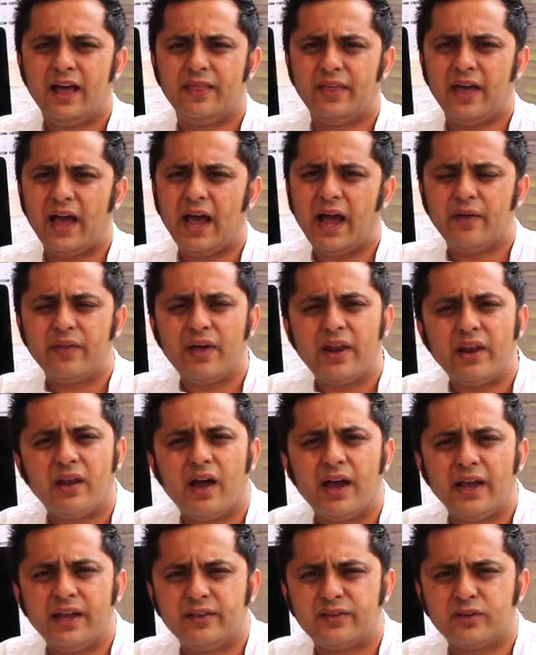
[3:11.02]
and how that
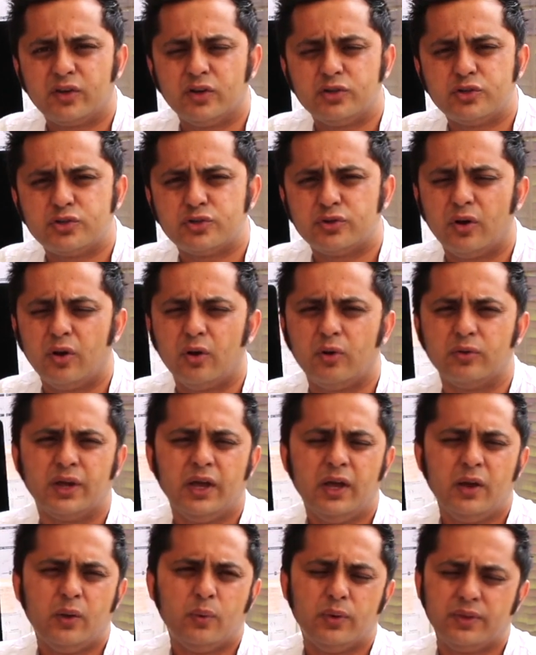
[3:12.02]
light is
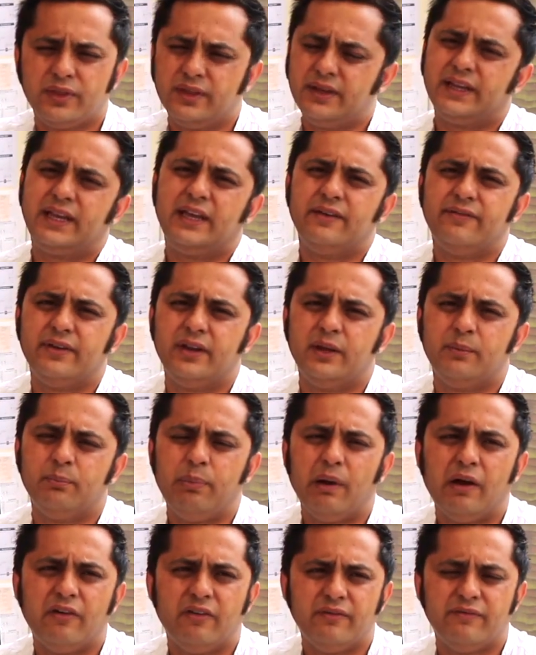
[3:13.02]
controlled within a given
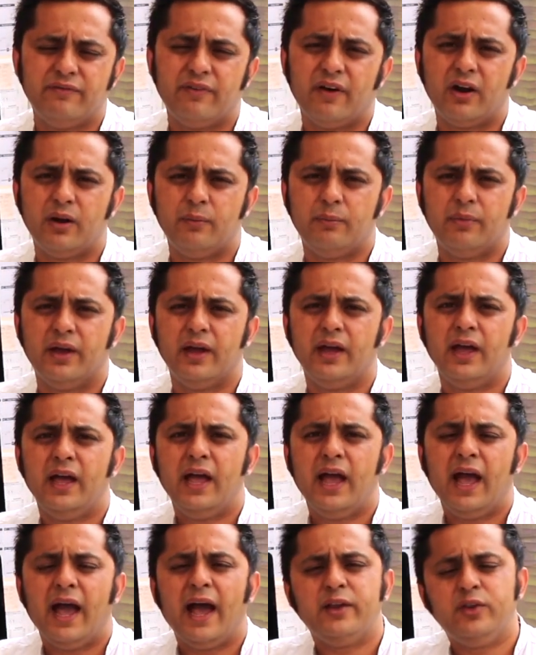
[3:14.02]
environment,
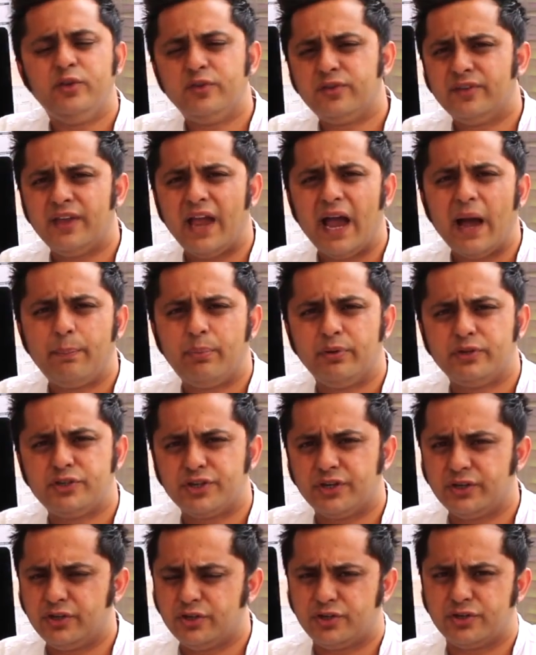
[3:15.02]
and using the
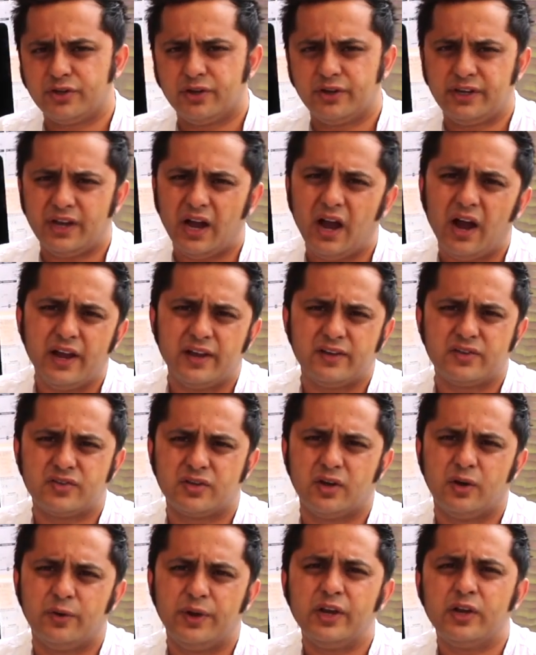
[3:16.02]
aperture and your shutter and your
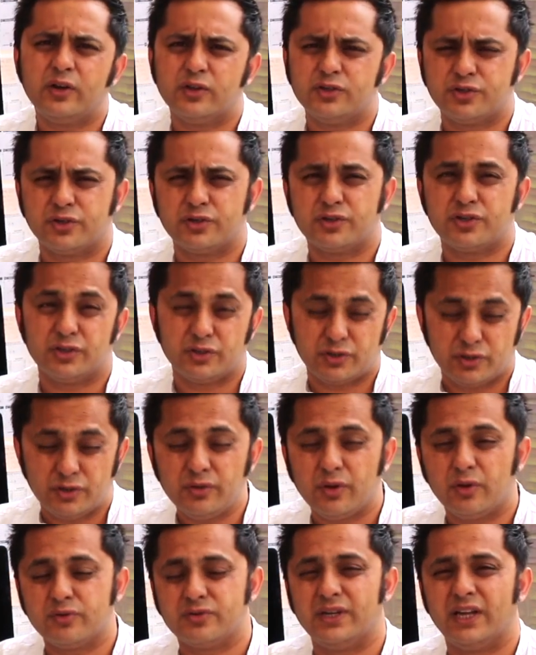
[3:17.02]
ISO in conjunction
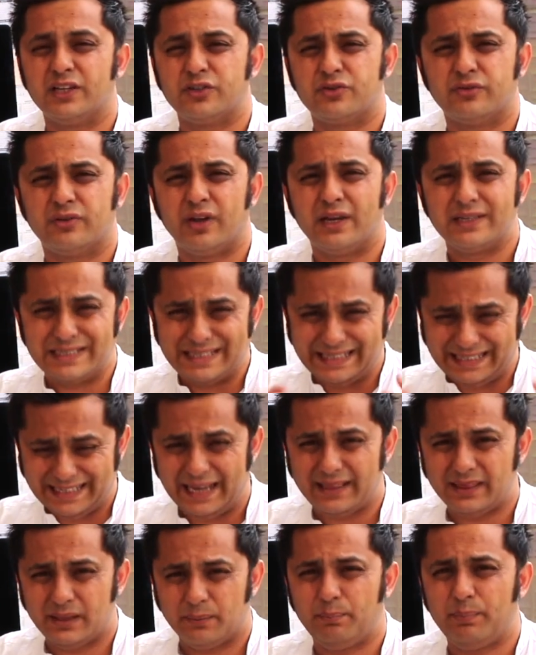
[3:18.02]
to those natural lights to
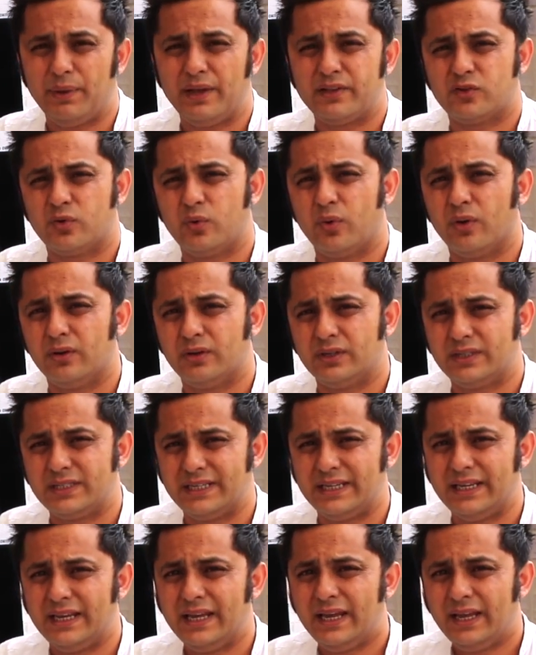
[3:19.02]
get the best
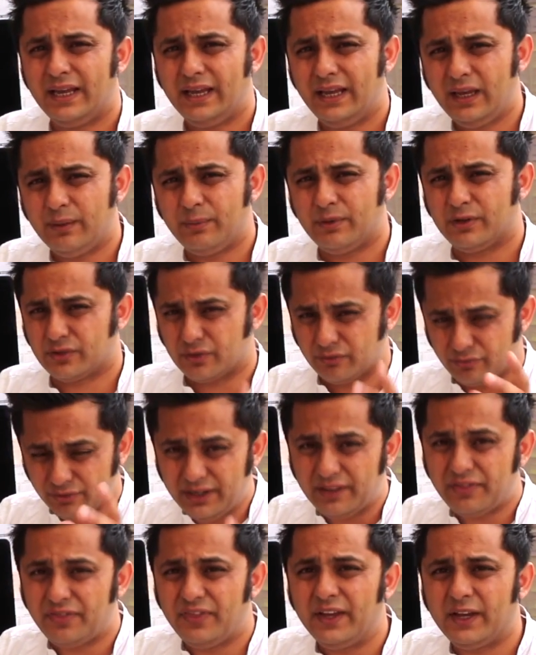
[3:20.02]
quality image. So
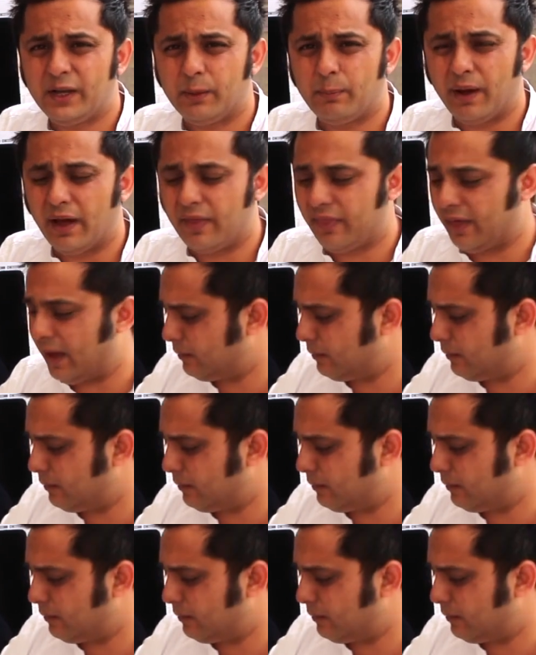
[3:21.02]
really think about